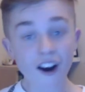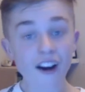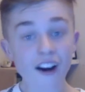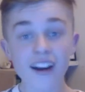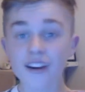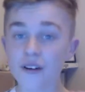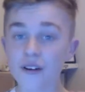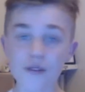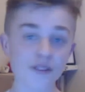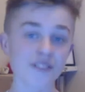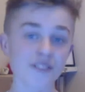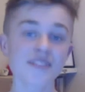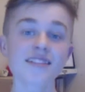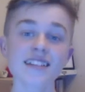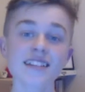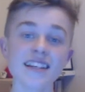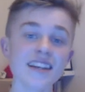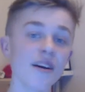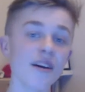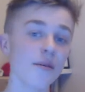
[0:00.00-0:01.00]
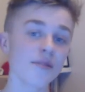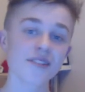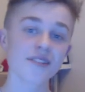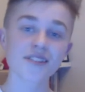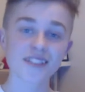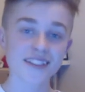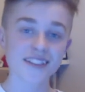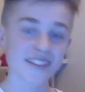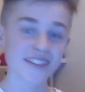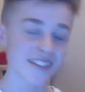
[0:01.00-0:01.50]
I honestly, I'm just
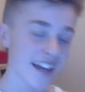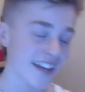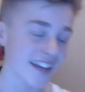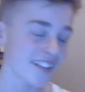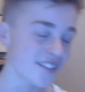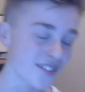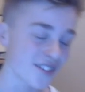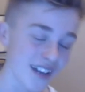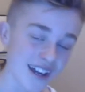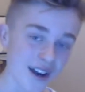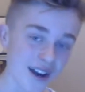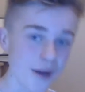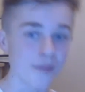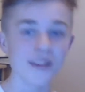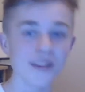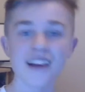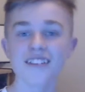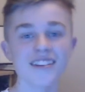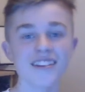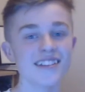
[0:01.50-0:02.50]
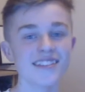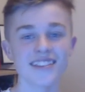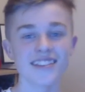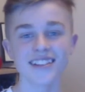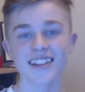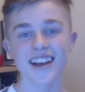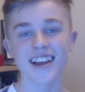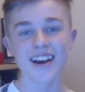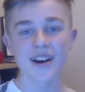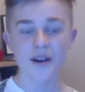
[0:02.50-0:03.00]
going to say straight up, there
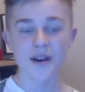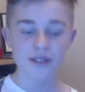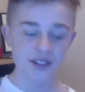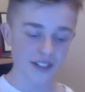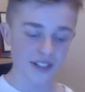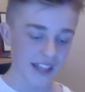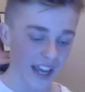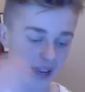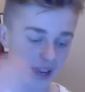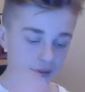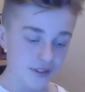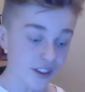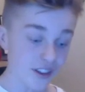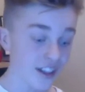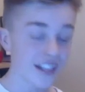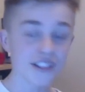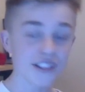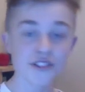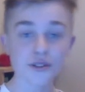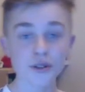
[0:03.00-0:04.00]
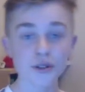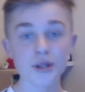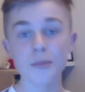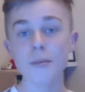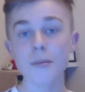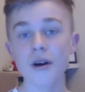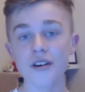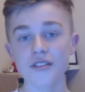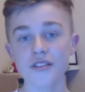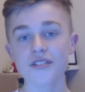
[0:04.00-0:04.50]
isn't. The games I enjoy the
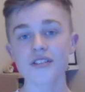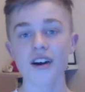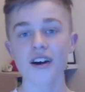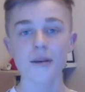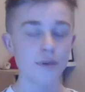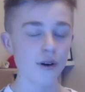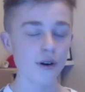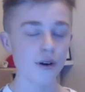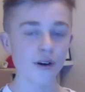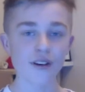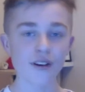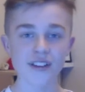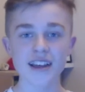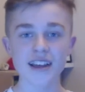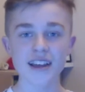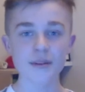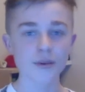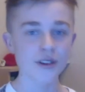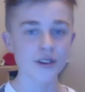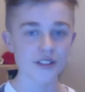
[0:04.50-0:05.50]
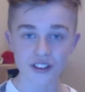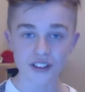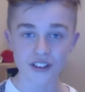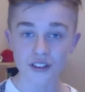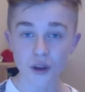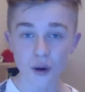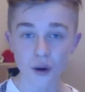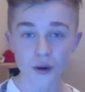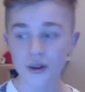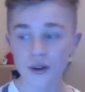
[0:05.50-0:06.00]
most I put on here, because I
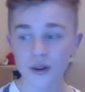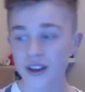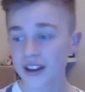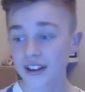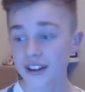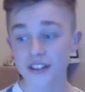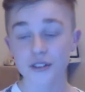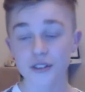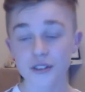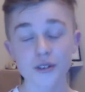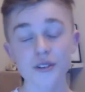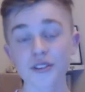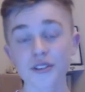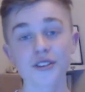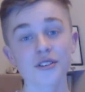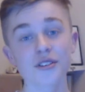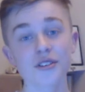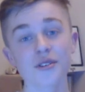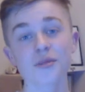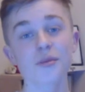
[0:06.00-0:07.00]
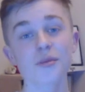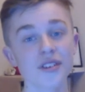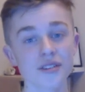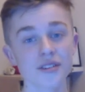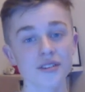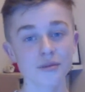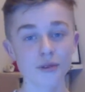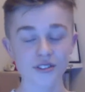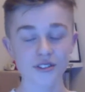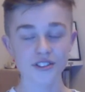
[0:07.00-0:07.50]
know you're going to want
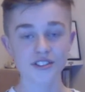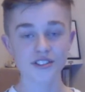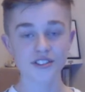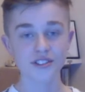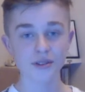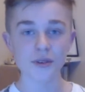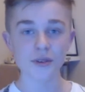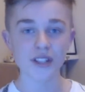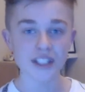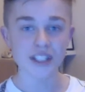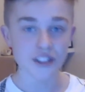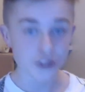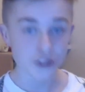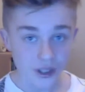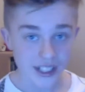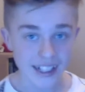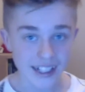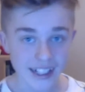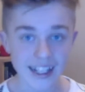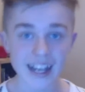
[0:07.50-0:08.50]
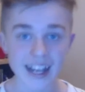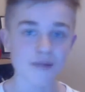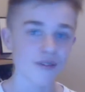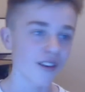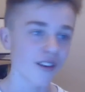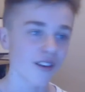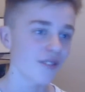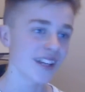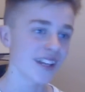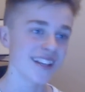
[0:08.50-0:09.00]
to watch someone enjoying a
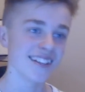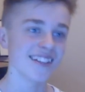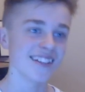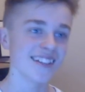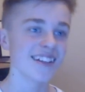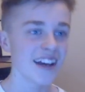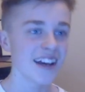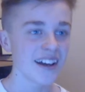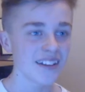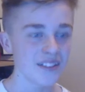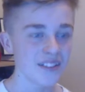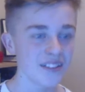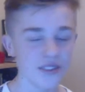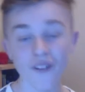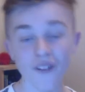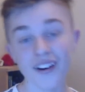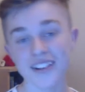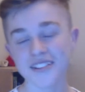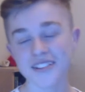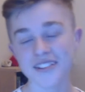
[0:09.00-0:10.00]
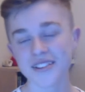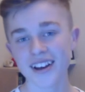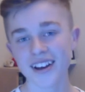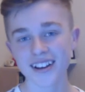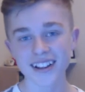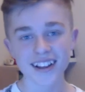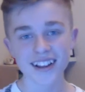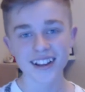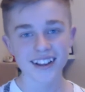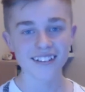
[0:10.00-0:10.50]
game rather than not enjoy.
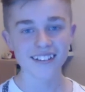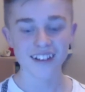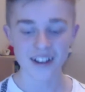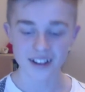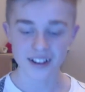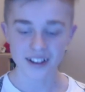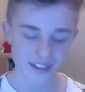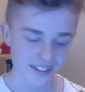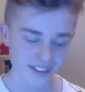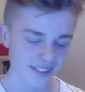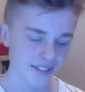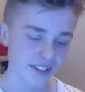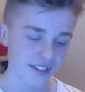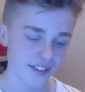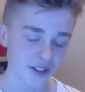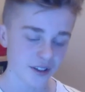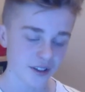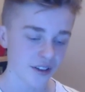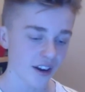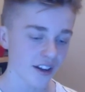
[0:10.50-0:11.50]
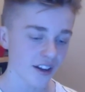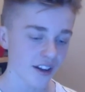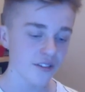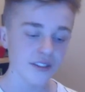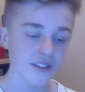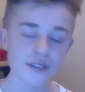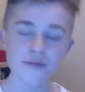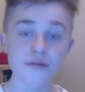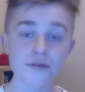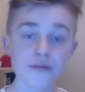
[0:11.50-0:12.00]
Like, you know, I
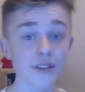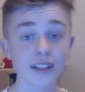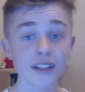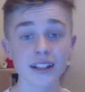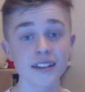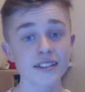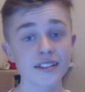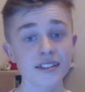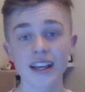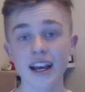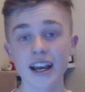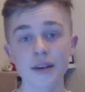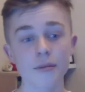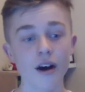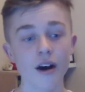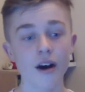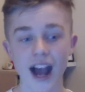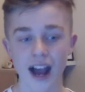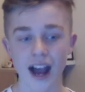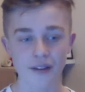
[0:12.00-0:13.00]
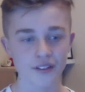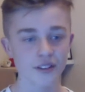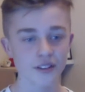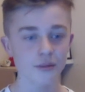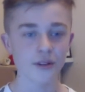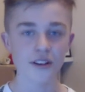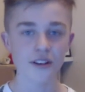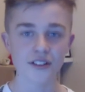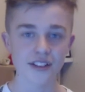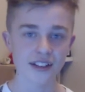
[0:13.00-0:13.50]
don't even think there's a game I haven't
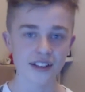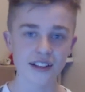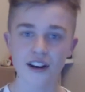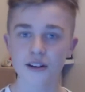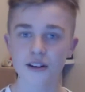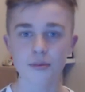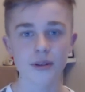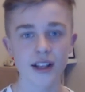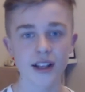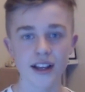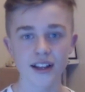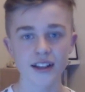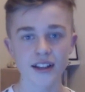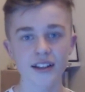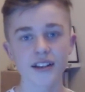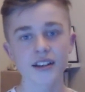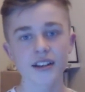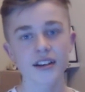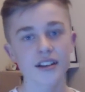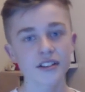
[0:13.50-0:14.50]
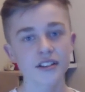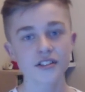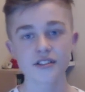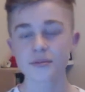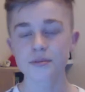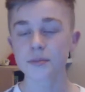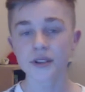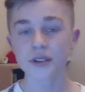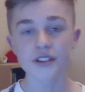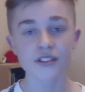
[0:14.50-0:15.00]
uploaded that I play,
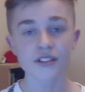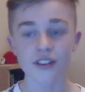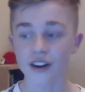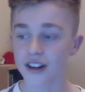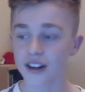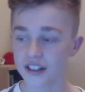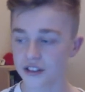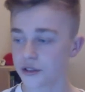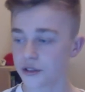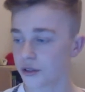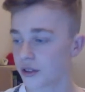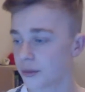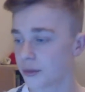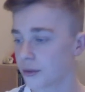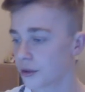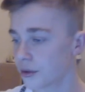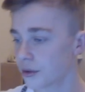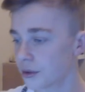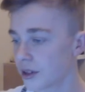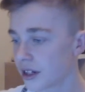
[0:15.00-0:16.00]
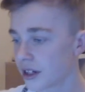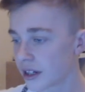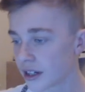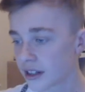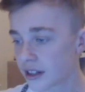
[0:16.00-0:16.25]
just because I enjoy them all.